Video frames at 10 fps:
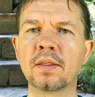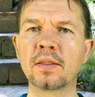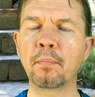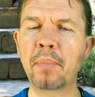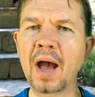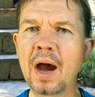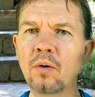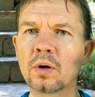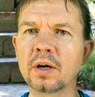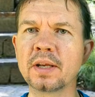The
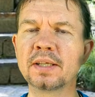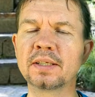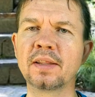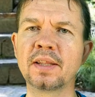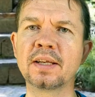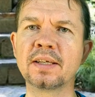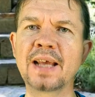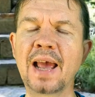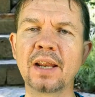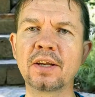power is in the
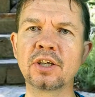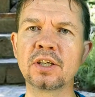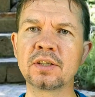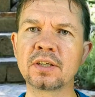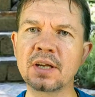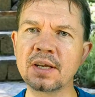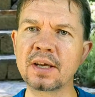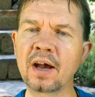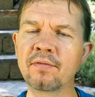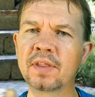intelligence
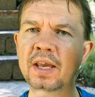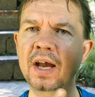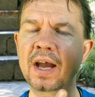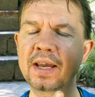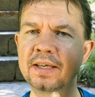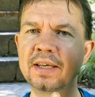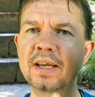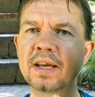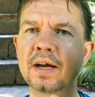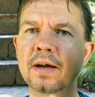of the
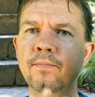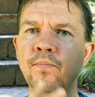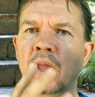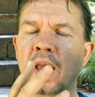idea